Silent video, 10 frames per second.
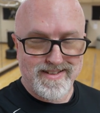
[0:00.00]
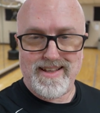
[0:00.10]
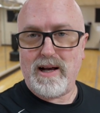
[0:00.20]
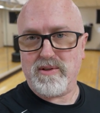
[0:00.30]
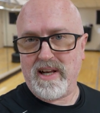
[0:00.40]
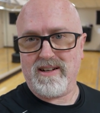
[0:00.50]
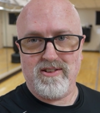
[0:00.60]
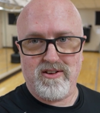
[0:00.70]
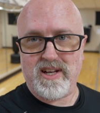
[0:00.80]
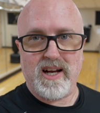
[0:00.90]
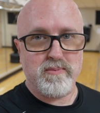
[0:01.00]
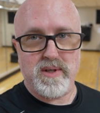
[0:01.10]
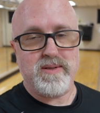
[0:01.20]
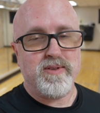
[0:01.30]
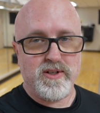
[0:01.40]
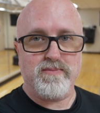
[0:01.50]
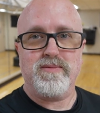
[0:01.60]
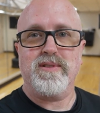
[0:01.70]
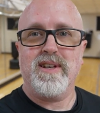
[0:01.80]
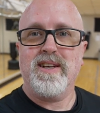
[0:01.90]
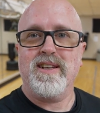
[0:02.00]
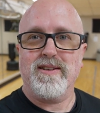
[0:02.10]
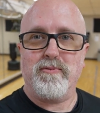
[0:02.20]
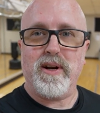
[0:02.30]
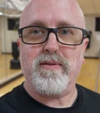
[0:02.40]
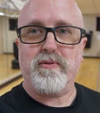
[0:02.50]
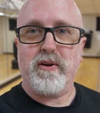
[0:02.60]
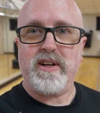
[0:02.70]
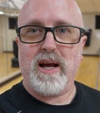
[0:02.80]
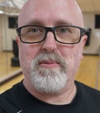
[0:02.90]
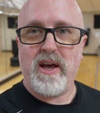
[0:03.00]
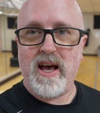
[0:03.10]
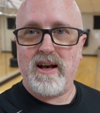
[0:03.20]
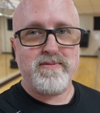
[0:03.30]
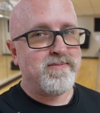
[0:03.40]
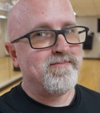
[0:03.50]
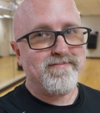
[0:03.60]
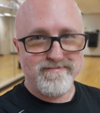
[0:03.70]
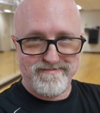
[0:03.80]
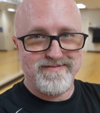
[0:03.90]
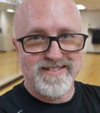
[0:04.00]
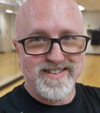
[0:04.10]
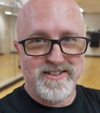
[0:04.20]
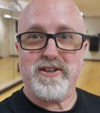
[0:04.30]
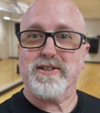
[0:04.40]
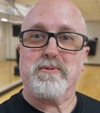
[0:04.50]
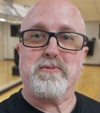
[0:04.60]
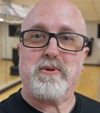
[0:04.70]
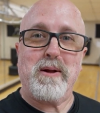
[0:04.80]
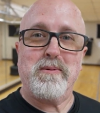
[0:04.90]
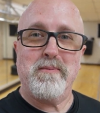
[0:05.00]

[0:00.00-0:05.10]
That would take a long time, but you know, whatever free time you have, you can subscribe